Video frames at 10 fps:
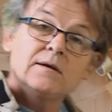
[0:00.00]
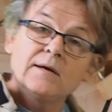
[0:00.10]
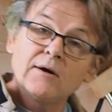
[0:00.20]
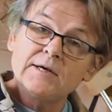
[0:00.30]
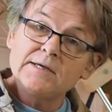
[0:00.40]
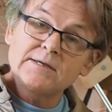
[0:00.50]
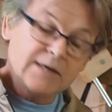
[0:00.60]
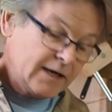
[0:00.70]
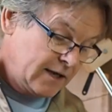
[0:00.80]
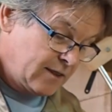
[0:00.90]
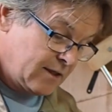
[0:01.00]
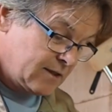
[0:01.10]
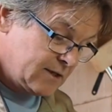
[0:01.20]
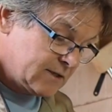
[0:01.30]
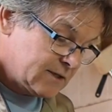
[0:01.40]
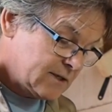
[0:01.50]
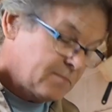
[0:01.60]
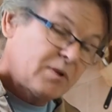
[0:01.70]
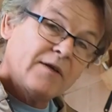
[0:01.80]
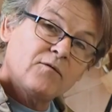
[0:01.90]
Now, I did say that this
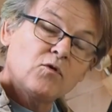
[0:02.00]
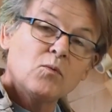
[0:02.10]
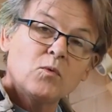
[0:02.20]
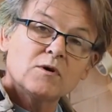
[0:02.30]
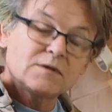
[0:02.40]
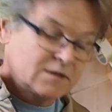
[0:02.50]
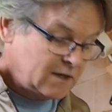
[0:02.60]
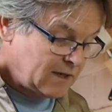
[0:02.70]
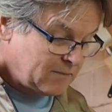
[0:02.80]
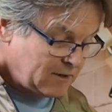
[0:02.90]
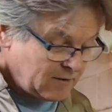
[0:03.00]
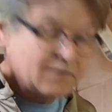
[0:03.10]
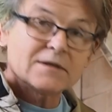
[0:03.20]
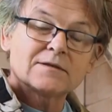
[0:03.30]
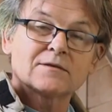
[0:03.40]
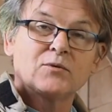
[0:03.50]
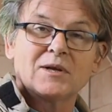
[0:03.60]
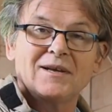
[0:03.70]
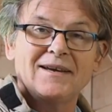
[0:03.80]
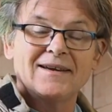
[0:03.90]
platform was set up. Now I've just
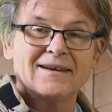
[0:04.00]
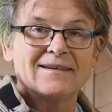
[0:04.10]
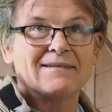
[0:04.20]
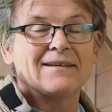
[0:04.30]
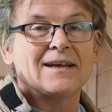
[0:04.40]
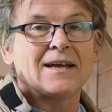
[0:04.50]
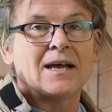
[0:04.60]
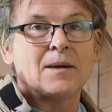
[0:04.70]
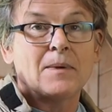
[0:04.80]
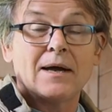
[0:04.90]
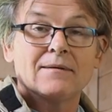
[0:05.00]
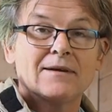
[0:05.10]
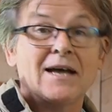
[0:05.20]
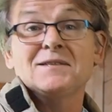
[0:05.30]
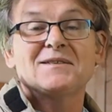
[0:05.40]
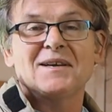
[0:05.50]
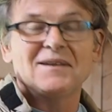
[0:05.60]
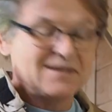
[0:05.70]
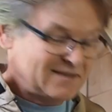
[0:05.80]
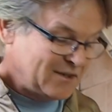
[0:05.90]
quickly unset
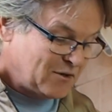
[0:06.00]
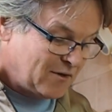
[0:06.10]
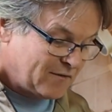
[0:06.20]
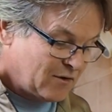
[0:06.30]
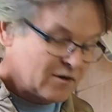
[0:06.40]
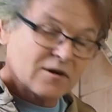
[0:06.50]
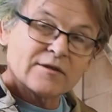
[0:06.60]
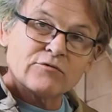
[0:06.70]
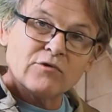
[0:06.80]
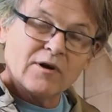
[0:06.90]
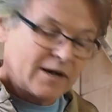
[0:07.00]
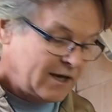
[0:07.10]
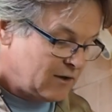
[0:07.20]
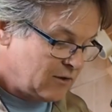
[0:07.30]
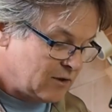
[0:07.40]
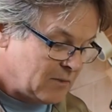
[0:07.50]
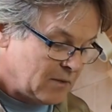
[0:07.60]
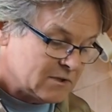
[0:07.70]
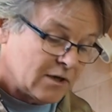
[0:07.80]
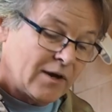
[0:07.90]
it, so I've got it at the wrong angle at the
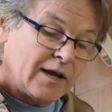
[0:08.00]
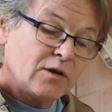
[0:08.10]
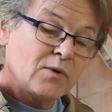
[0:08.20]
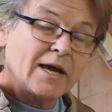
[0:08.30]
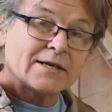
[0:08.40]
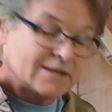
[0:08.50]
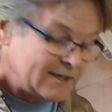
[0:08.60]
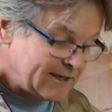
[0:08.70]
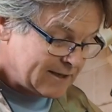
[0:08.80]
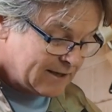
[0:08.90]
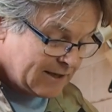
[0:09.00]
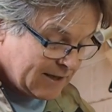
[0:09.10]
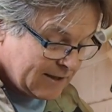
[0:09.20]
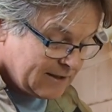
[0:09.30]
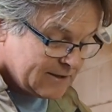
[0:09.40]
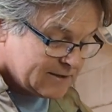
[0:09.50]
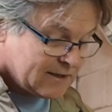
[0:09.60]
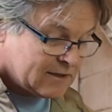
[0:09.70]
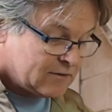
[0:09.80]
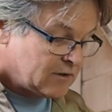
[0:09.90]
moment. So how do we actually get this
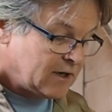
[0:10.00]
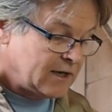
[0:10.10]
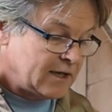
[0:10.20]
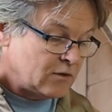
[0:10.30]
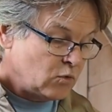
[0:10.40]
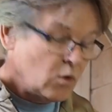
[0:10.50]
at the right angle?